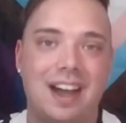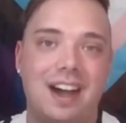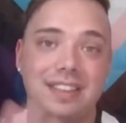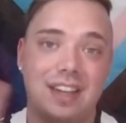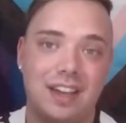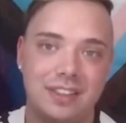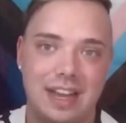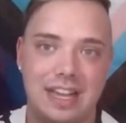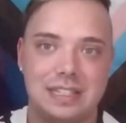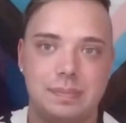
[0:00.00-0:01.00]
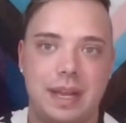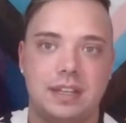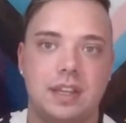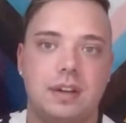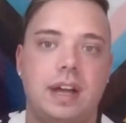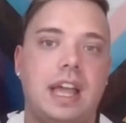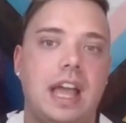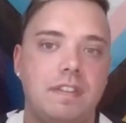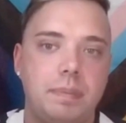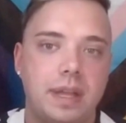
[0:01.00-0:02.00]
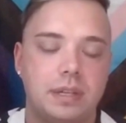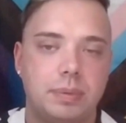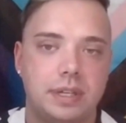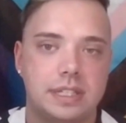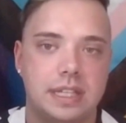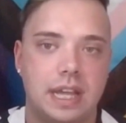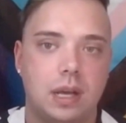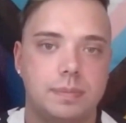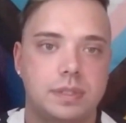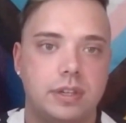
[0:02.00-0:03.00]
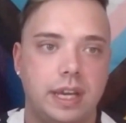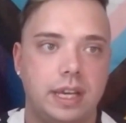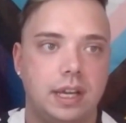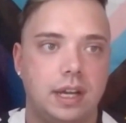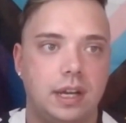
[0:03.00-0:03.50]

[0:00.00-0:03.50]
On the other aspect, though, I have been a person that helps create